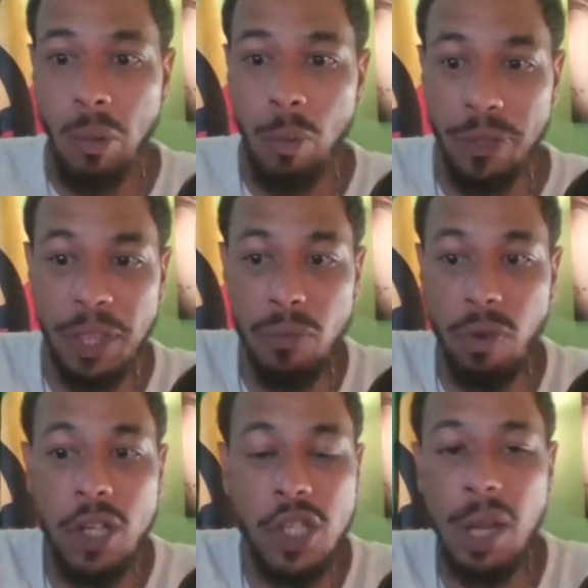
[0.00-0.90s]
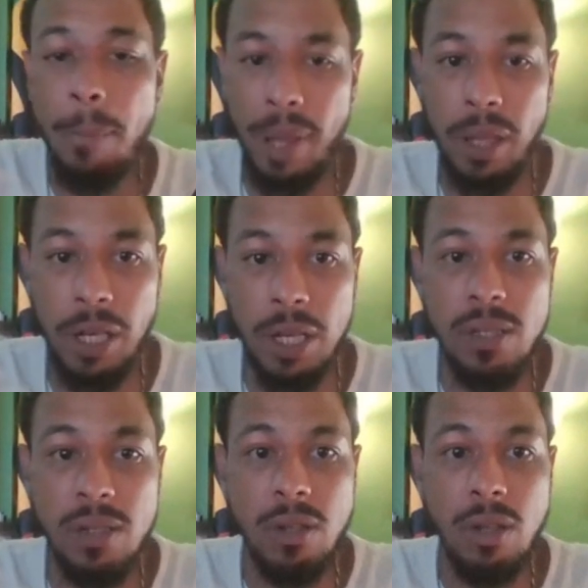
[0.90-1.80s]
with the rushing
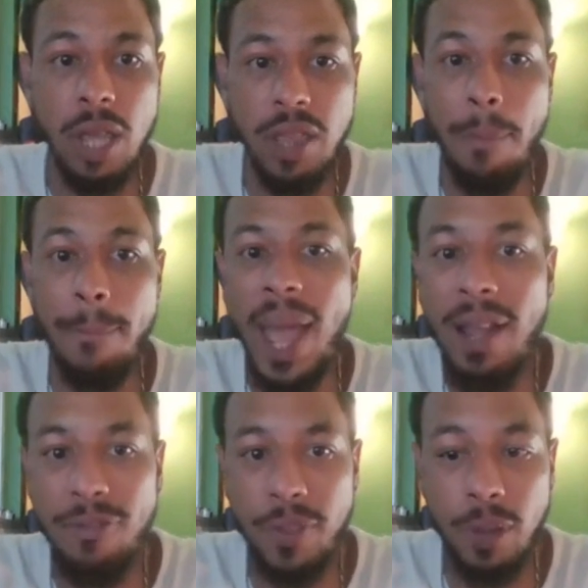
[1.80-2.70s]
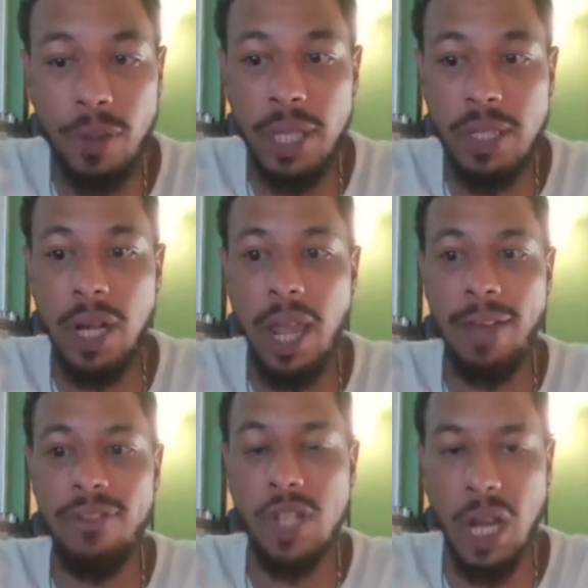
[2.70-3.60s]
abilities in the backfield that's going to
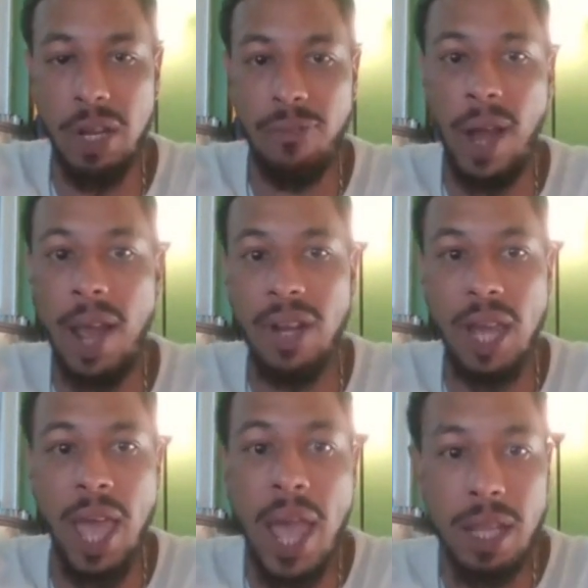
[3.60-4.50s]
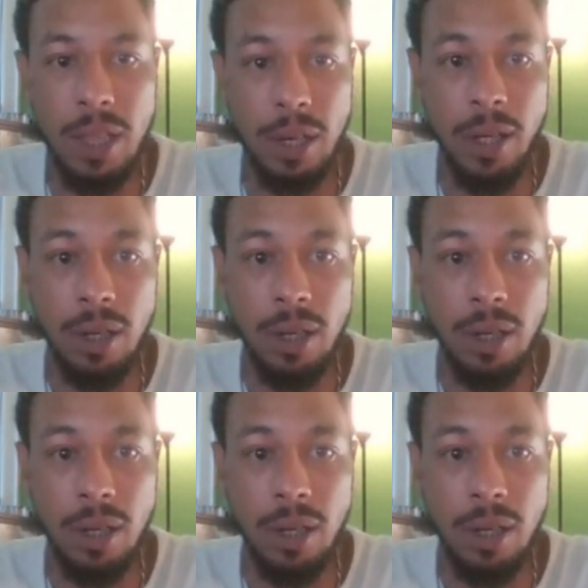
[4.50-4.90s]
have JD5 and Eckler,